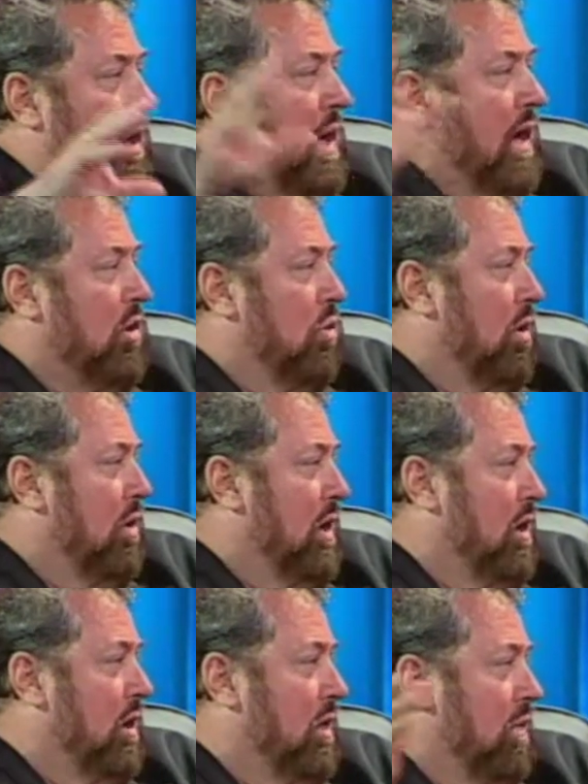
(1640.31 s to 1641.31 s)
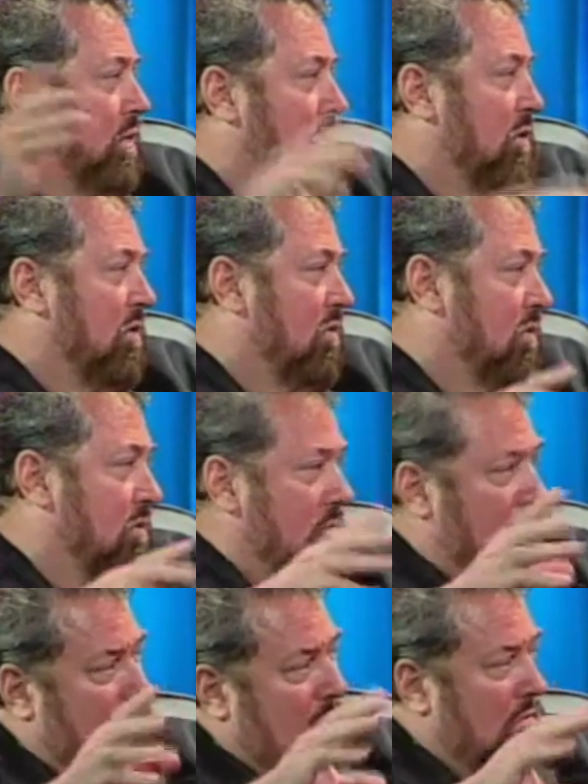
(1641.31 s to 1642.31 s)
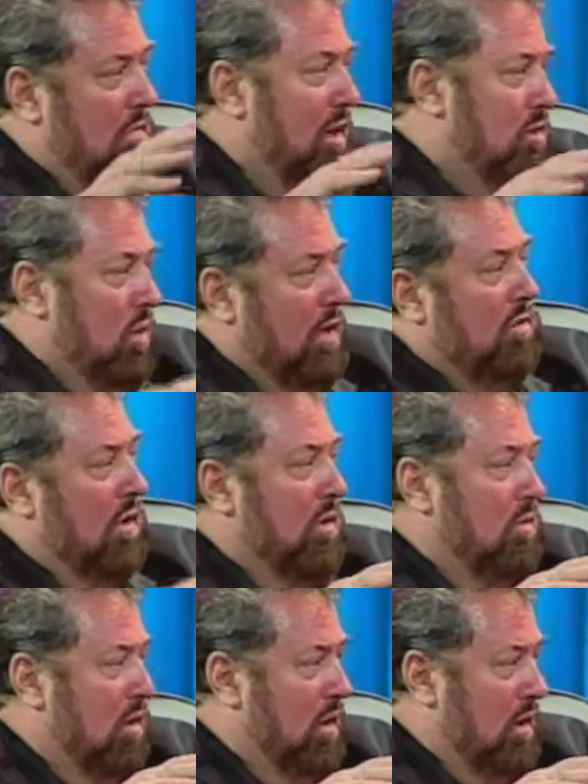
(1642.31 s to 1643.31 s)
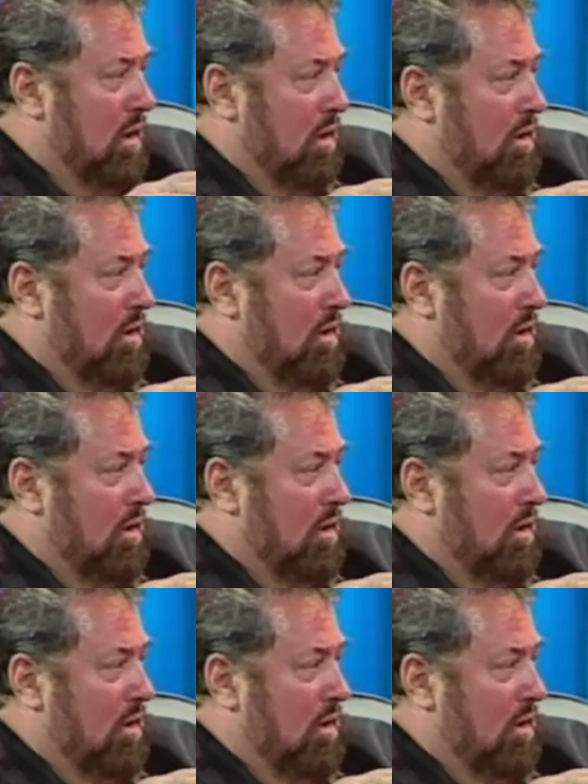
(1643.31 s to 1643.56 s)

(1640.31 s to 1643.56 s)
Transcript: High quality audio versus not quite so high quality audio.